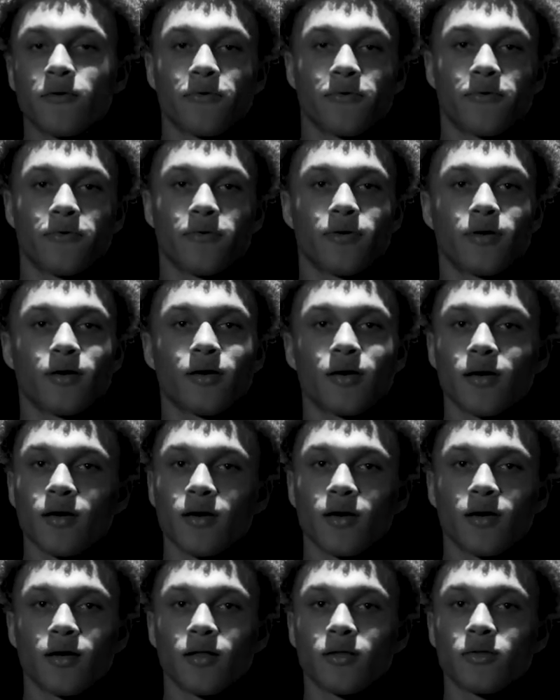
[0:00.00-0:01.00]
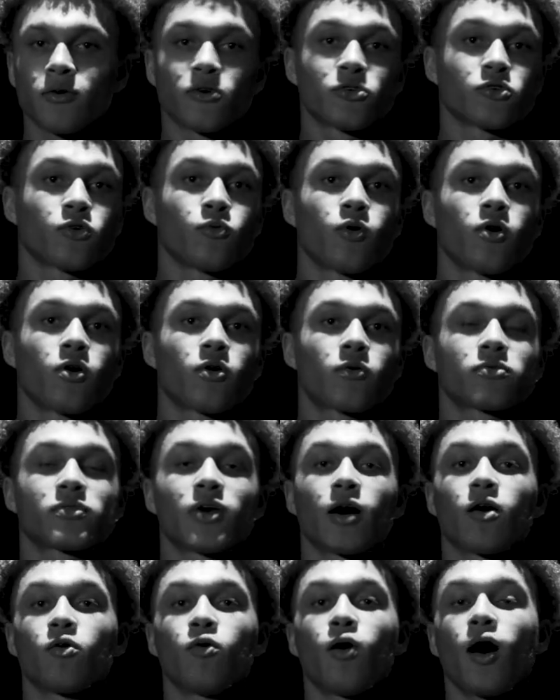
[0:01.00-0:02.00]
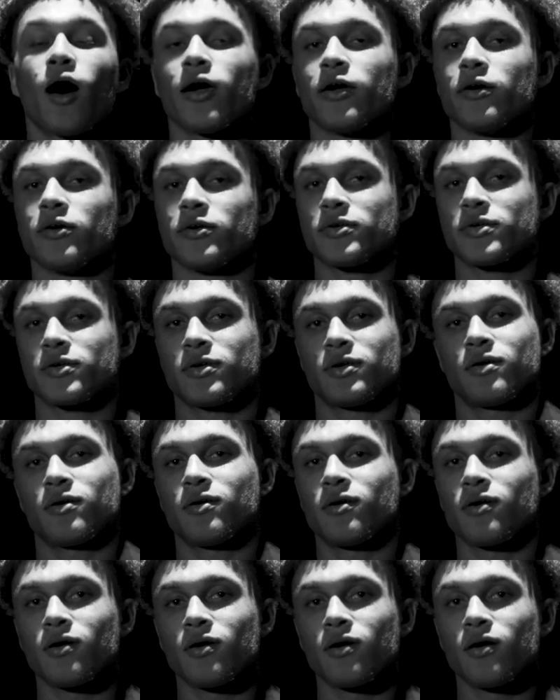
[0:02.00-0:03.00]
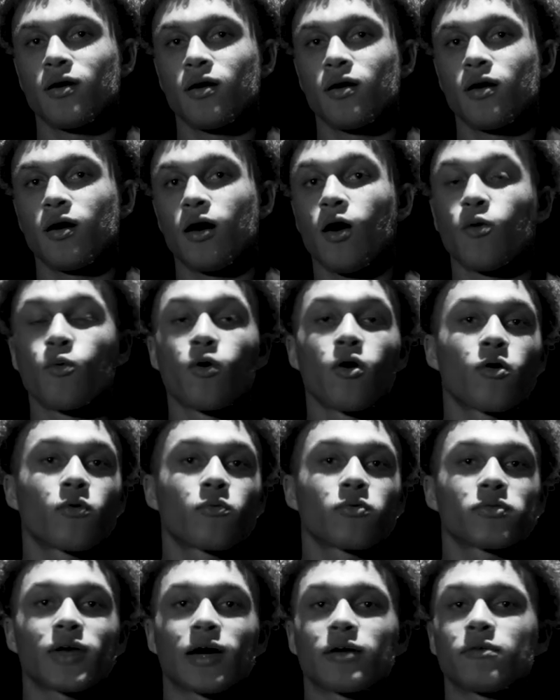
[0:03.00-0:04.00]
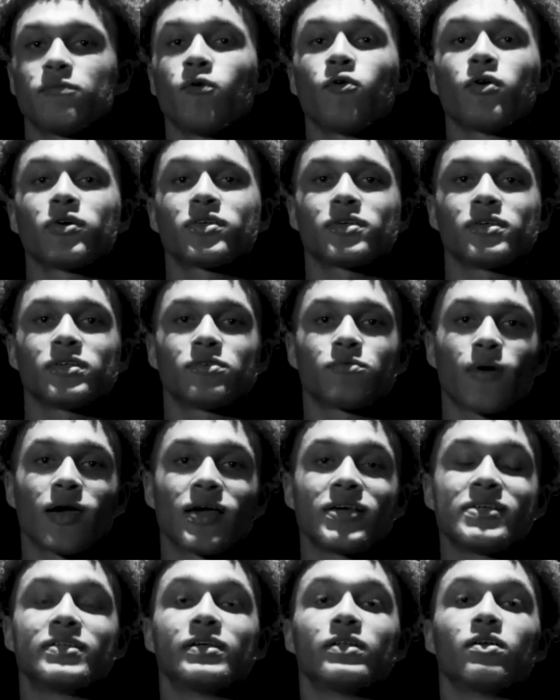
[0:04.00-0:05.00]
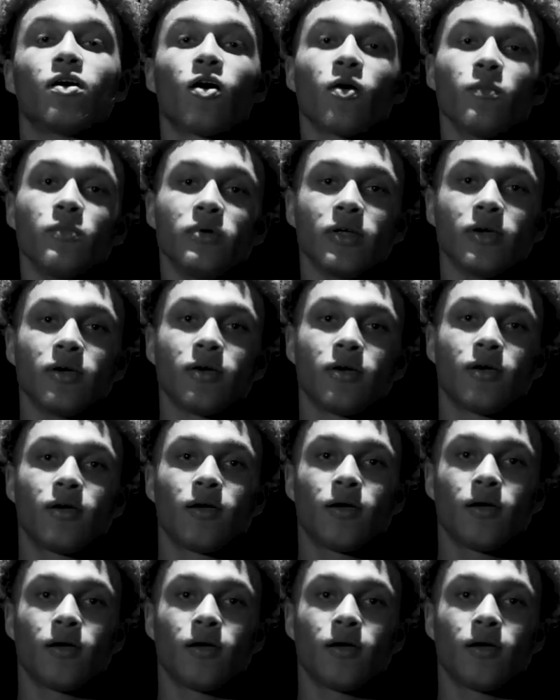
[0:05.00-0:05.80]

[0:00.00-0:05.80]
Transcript: if there was a world without choirs, a world without voices raised in harmony?